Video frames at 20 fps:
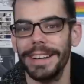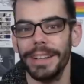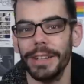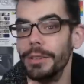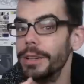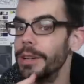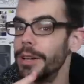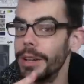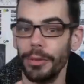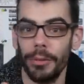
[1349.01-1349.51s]

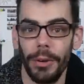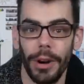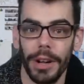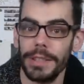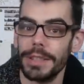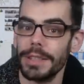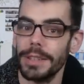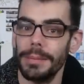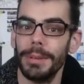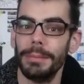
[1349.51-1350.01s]
you can
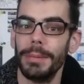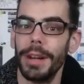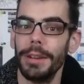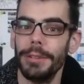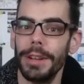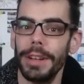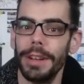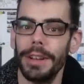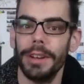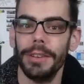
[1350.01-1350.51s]
watch some of my
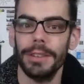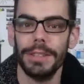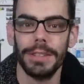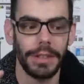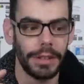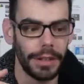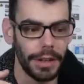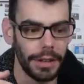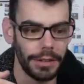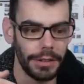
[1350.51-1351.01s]
videos.
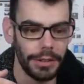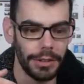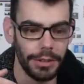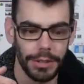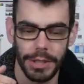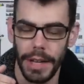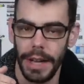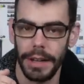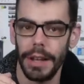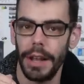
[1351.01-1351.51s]
You can
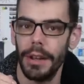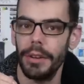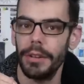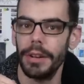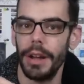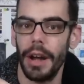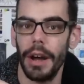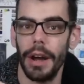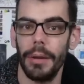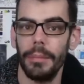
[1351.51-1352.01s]
check out
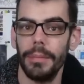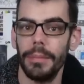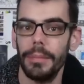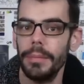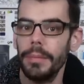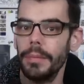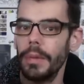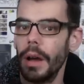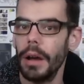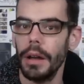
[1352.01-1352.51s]

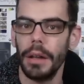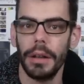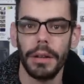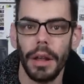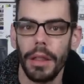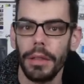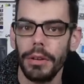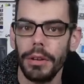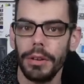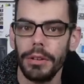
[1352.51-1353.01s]

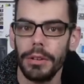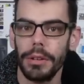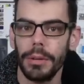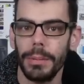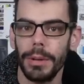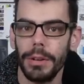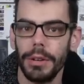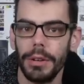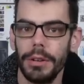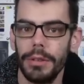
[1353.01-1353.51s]
another
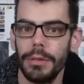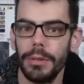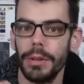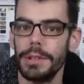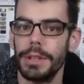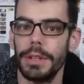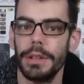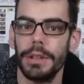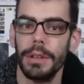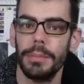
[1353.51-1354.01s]
YouTuber who
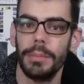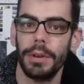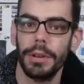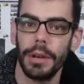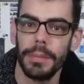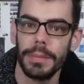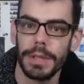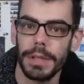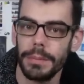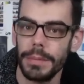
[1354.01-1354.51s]
recently put
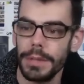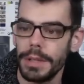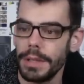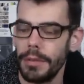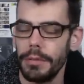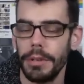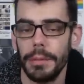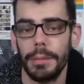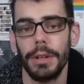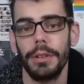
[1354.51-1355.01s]
up some
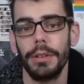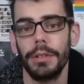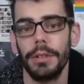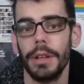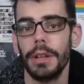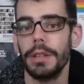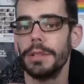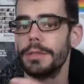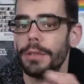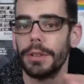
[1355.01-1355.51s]
stuff about
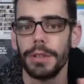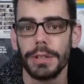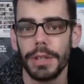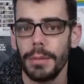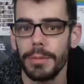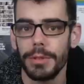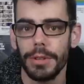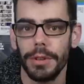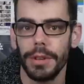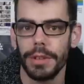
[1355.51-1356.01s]
his first
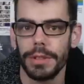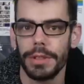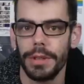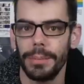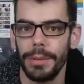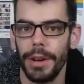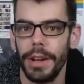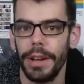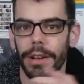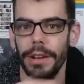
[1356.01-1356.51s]
time shooting
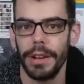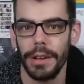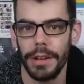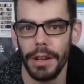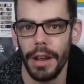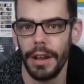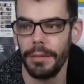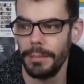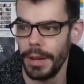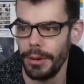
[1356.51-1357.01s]
Super 8, and he
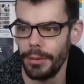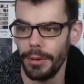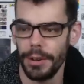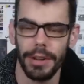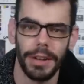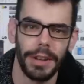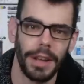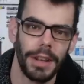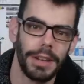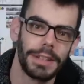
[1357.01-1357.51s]
gave me a
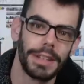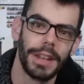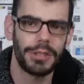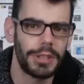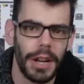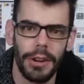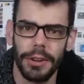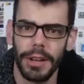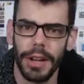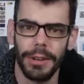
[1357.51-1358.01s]
really nice
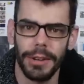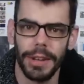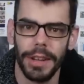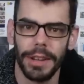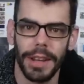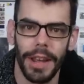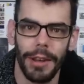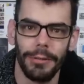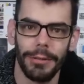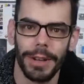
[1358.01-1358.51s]
shout out in
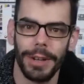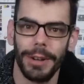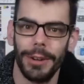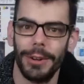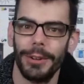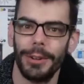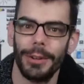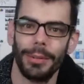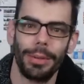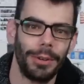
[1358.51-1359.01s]
that
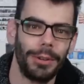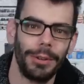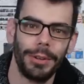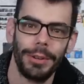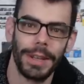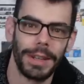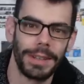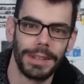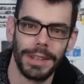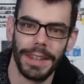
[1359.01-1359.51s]
video. I'll throw a
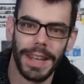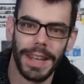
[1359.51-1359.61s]
link to